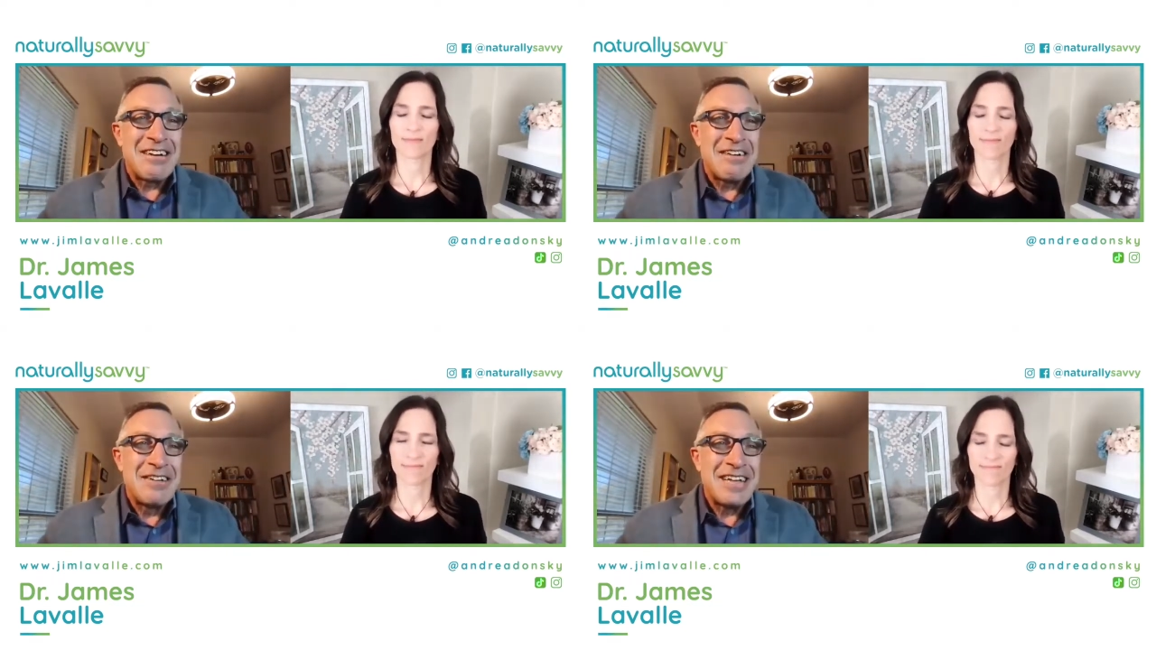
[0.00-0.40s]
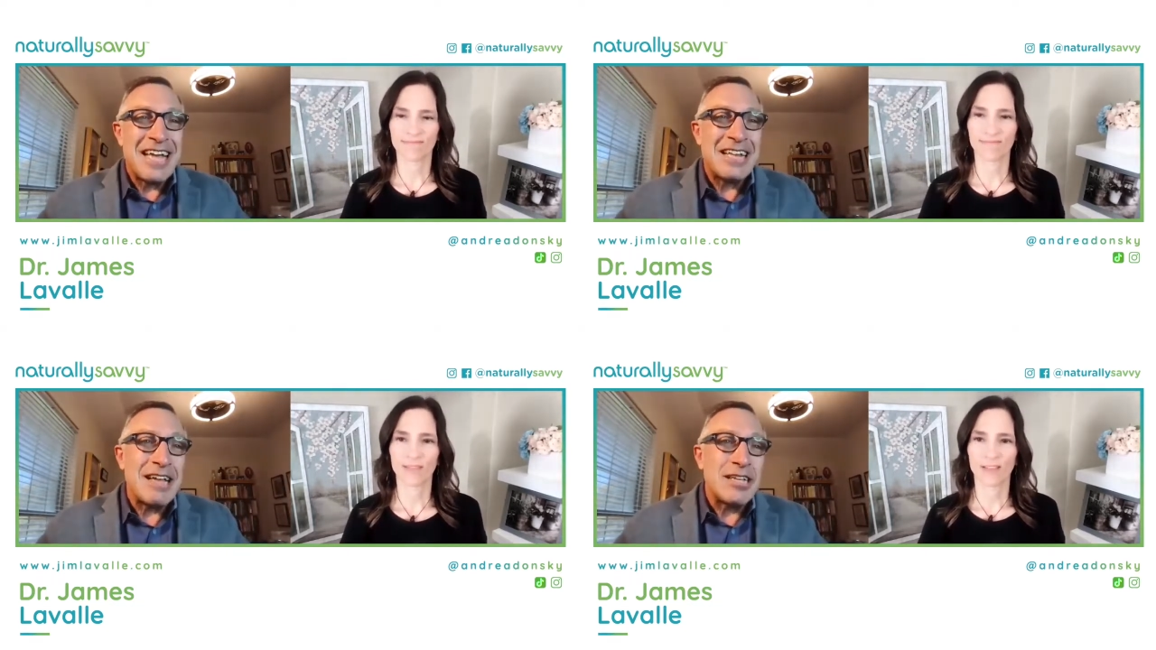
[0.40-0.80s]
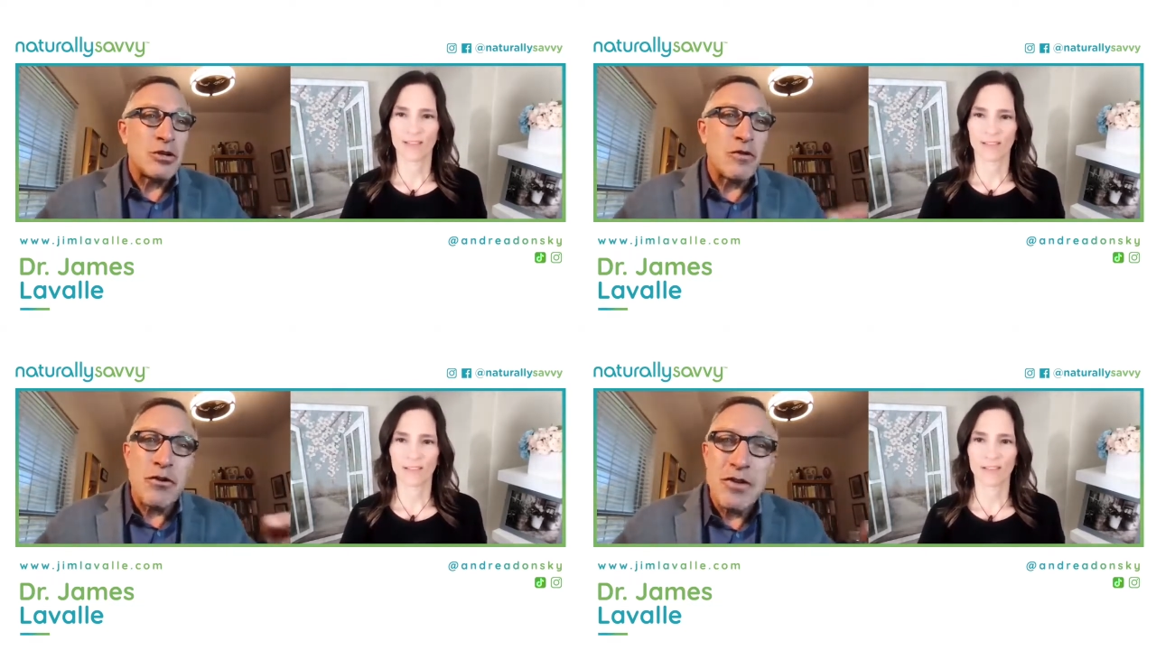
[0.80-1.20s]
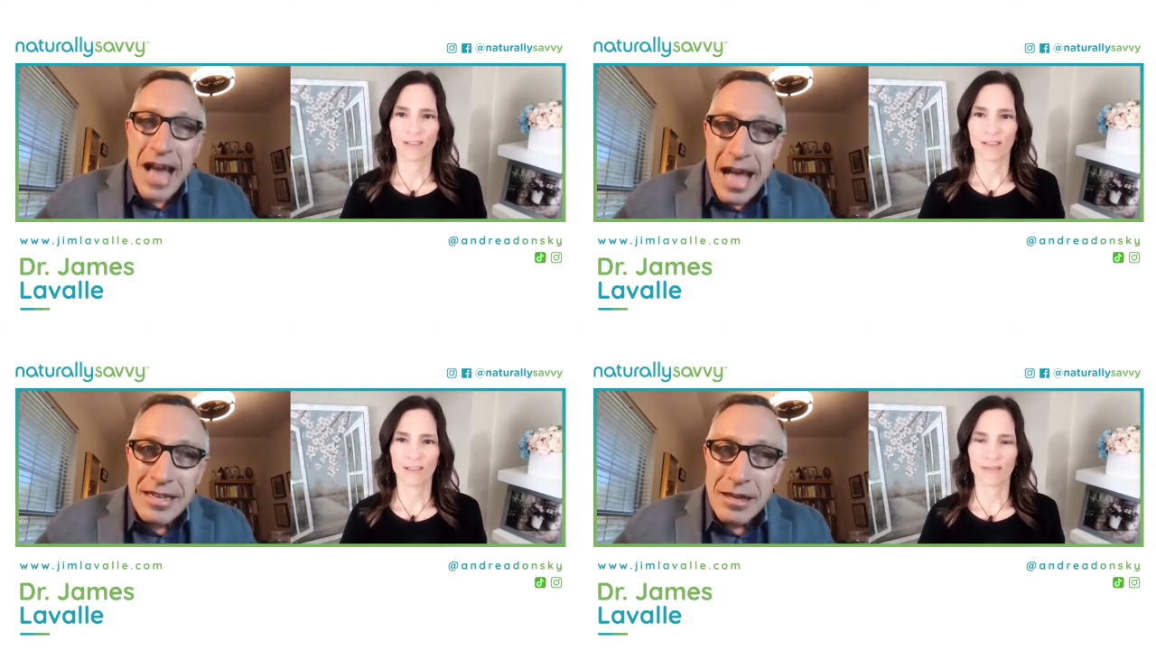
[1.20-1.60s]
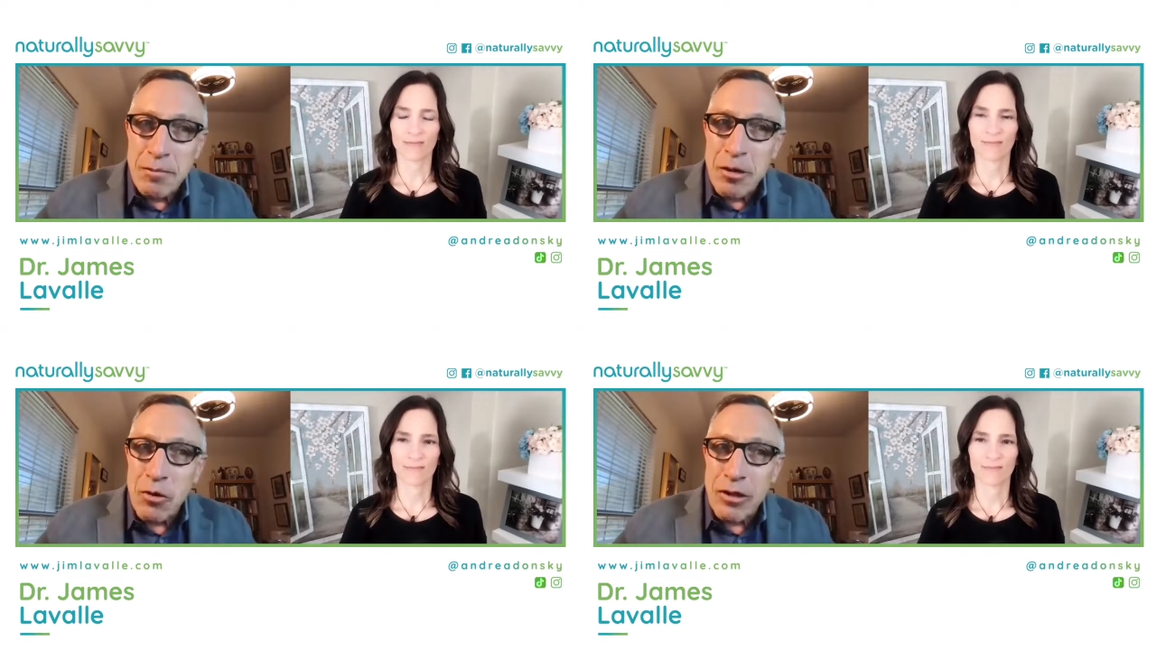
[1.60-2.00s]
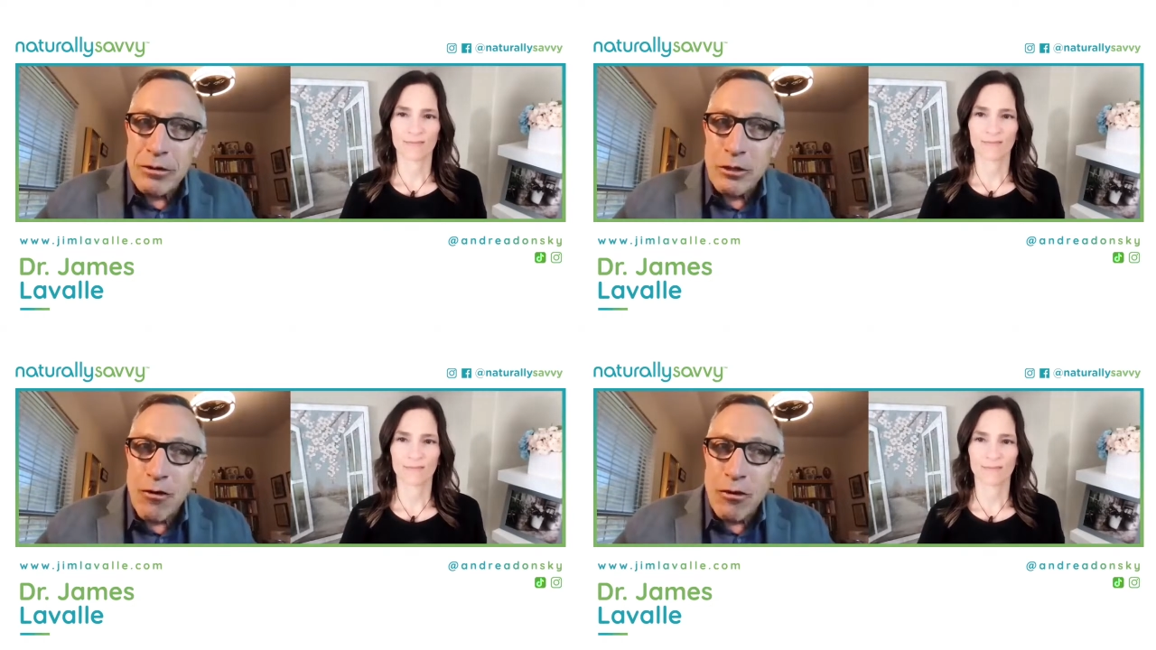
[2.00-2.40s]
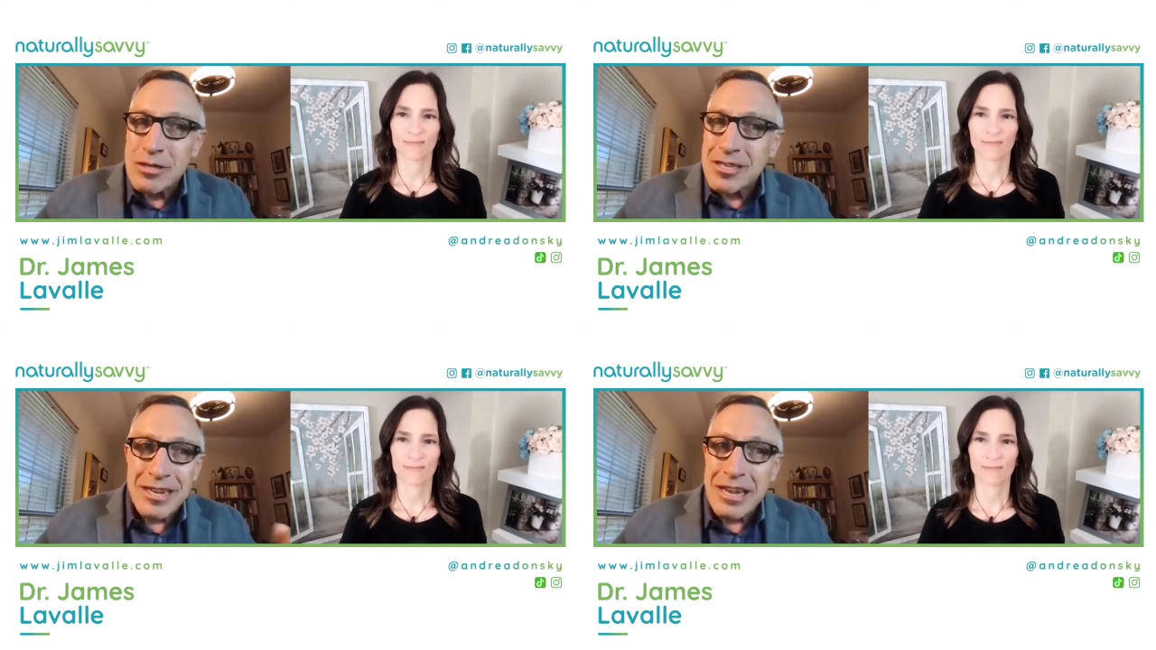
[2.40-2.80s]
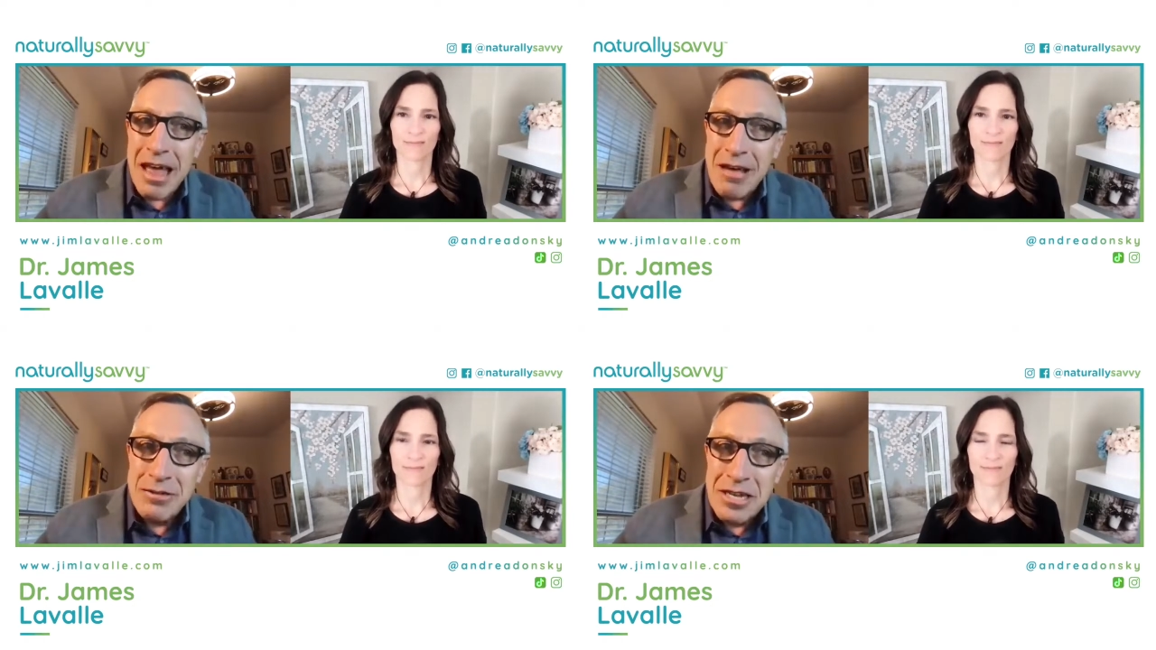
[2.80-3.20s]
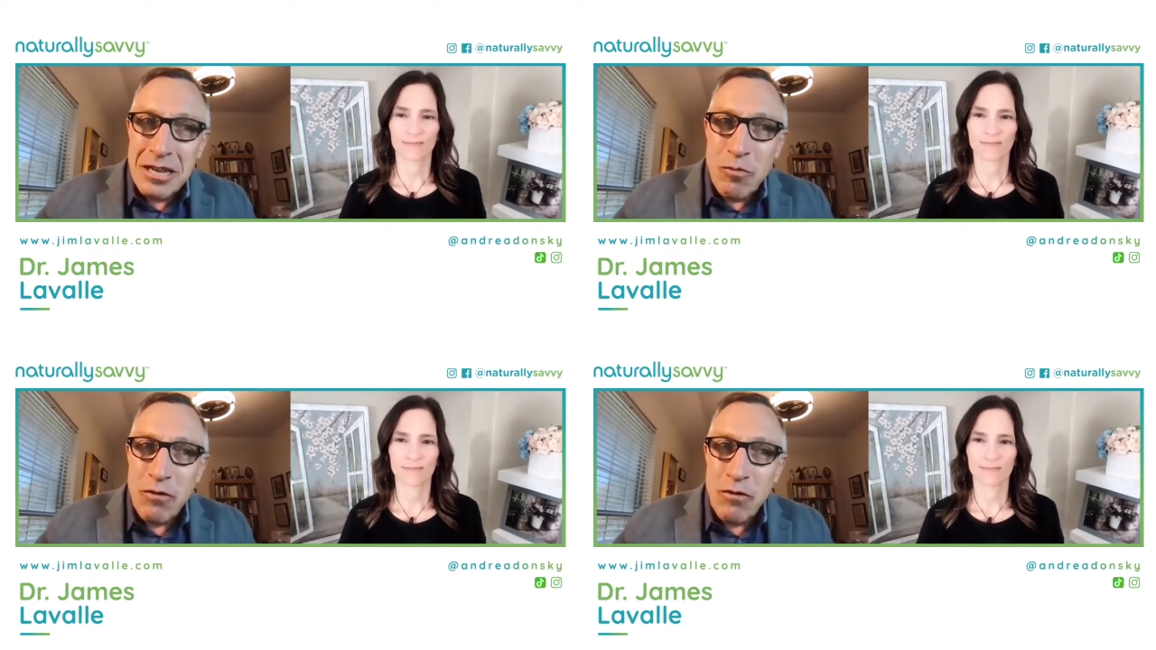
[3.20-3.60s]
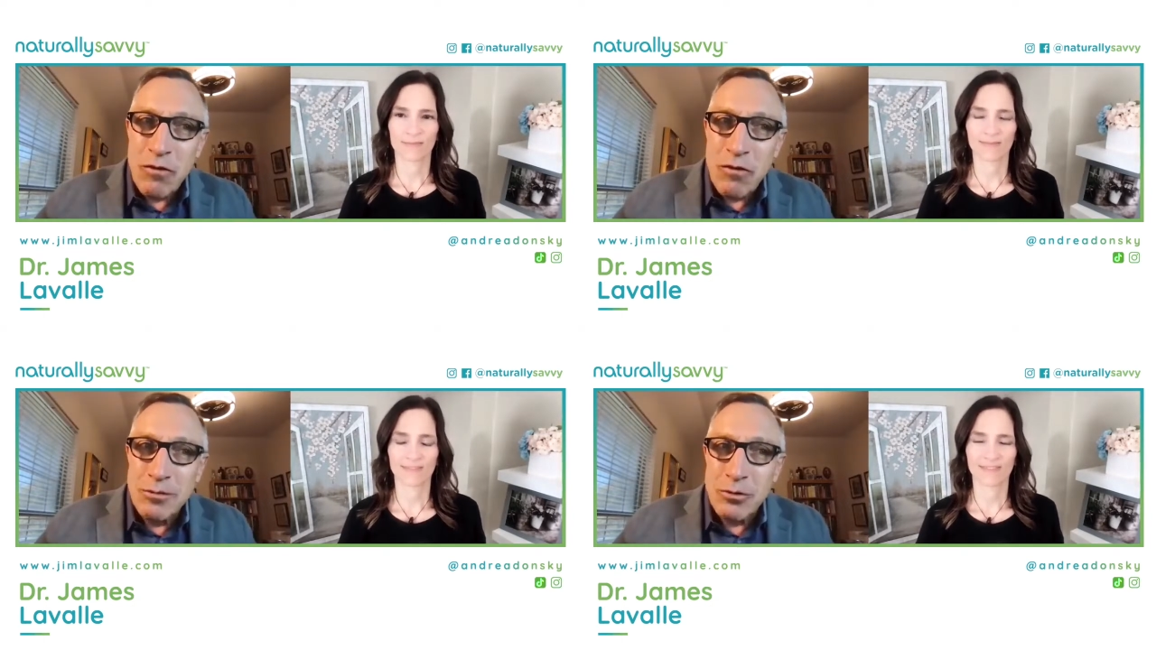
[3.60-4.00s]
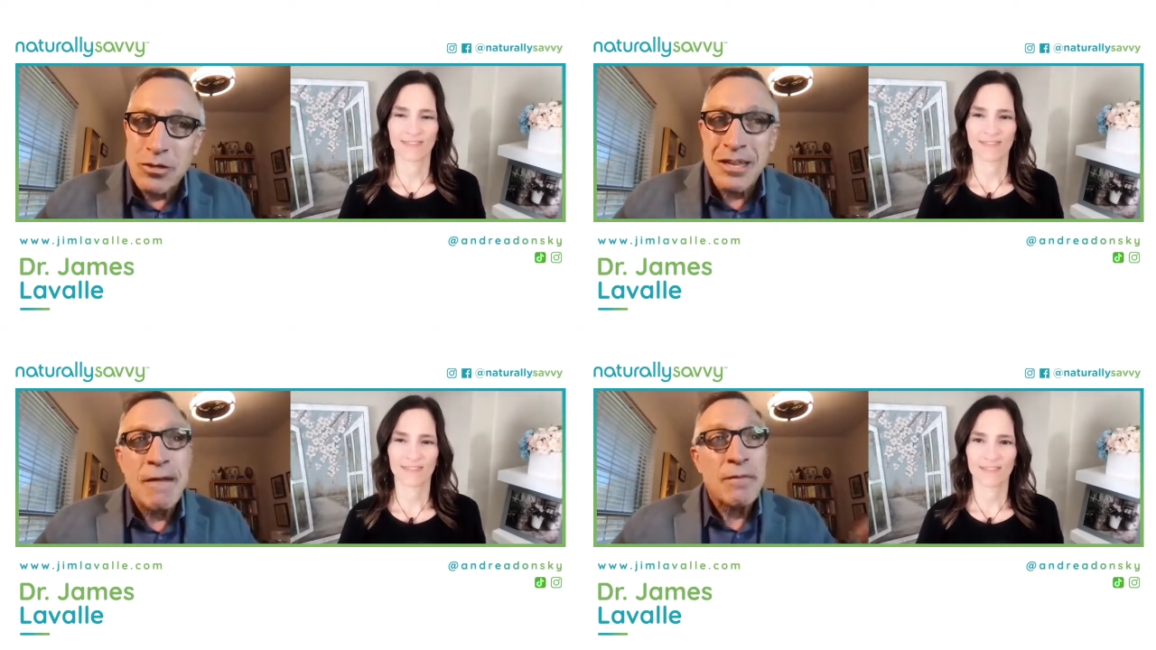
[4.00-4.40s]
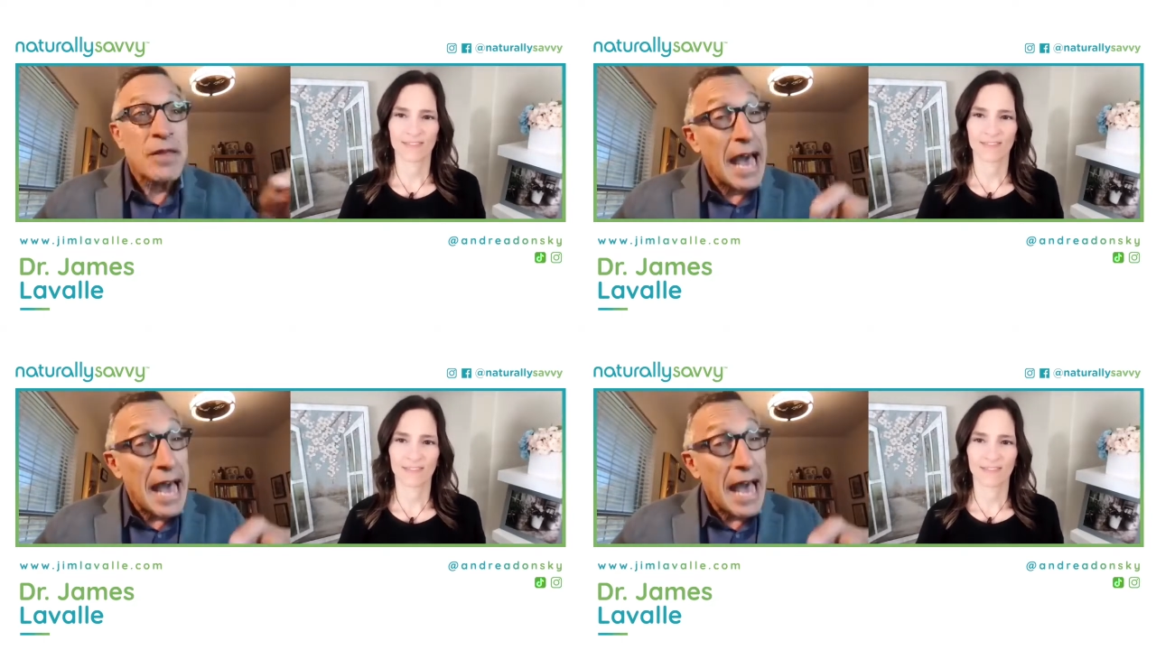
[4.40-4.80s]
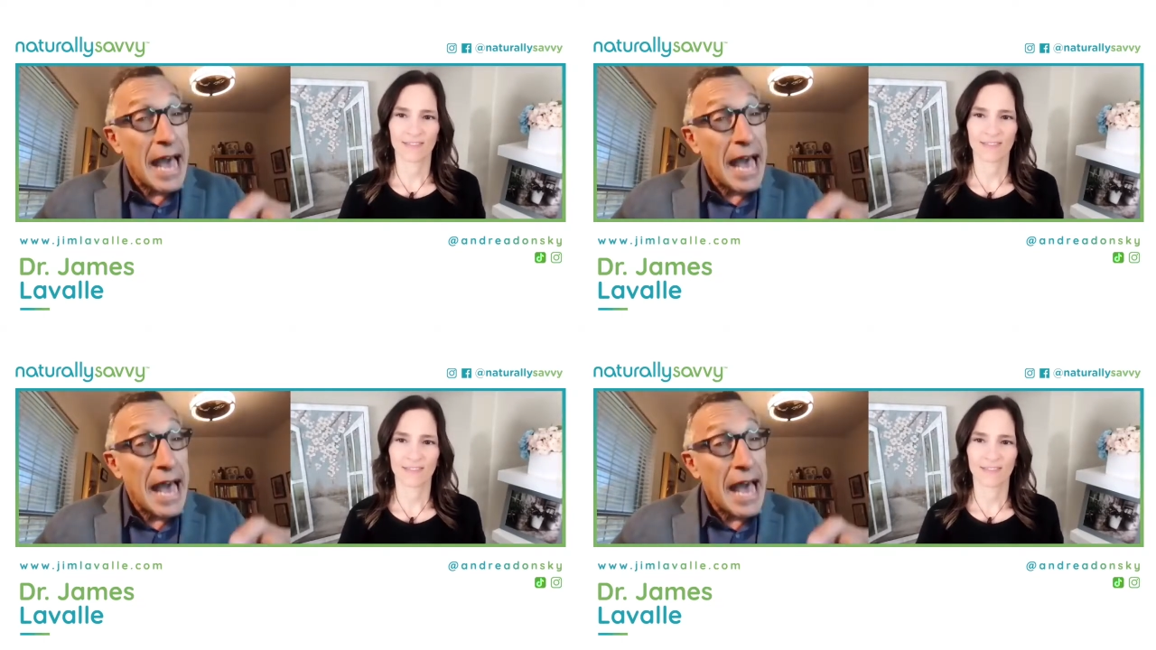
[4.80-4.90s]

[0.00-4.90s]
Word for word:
Speaker 1: know and and so if you're not going to be one of those folks that loves eating more vegetables i